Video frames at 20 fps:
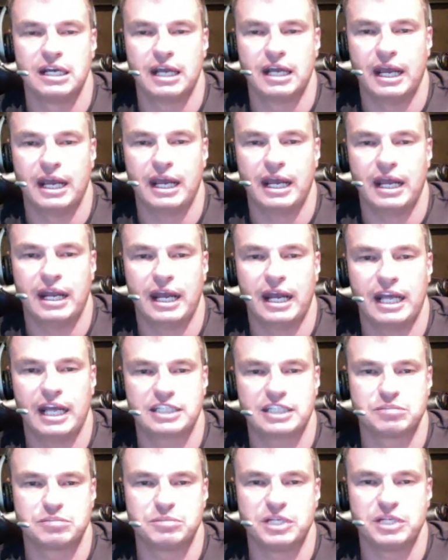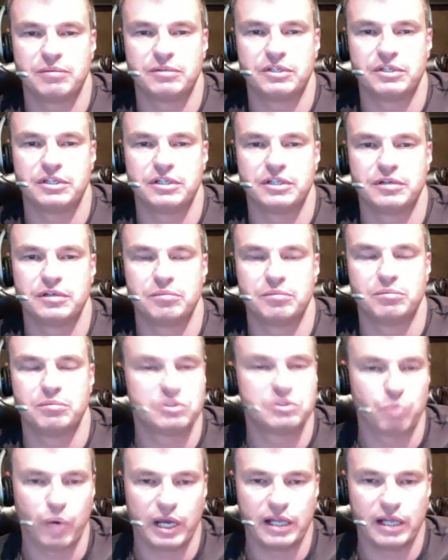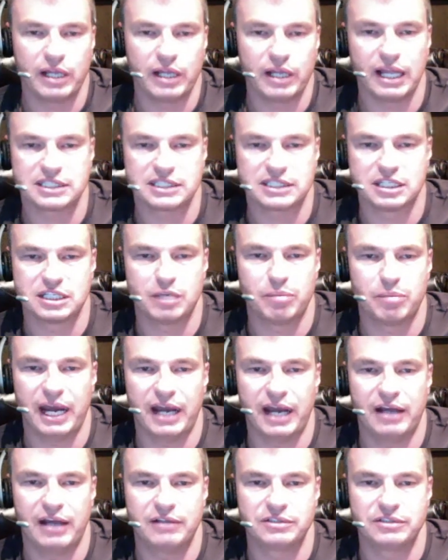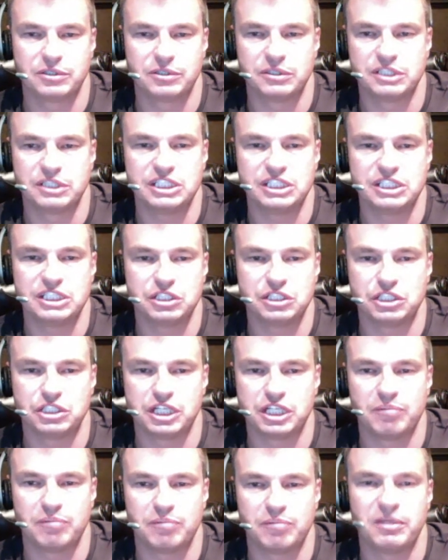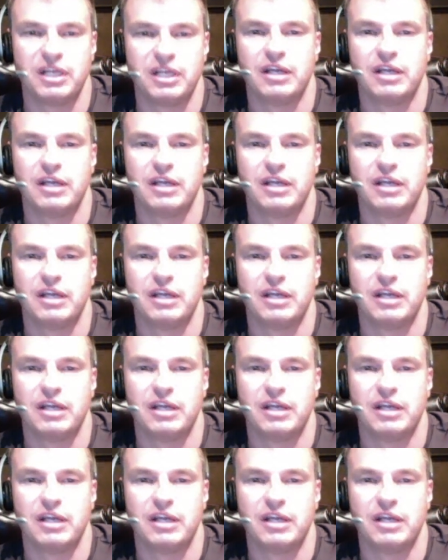and it has to be able to weigh less than a pound, so it's easy to ship.